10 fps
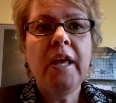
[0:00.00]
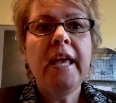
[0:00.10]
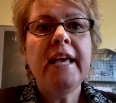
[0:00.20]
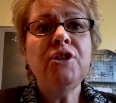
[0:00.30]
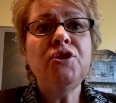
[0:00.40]

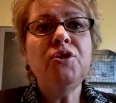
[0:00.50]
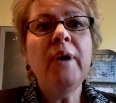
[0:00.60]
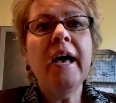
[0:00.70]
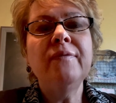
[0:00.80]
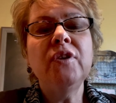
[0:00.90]
And do you
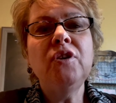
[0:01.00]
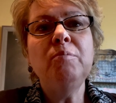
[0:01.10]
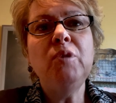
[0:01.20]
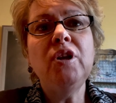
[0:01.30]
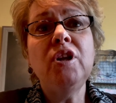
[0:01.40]
have the
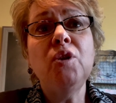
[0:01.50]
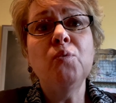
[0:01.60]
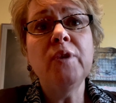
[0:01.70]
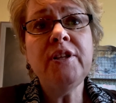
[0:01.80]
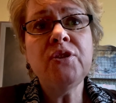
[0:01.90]
community
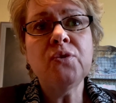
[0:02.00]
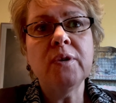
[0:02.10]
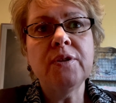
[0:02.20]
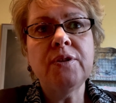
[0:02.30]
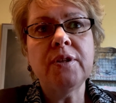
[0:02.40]

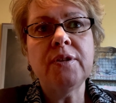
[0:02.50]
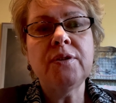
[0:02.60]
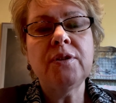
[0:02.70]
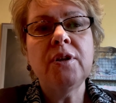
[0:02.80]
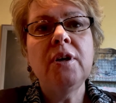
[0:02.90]

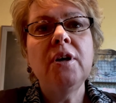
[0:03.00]
resources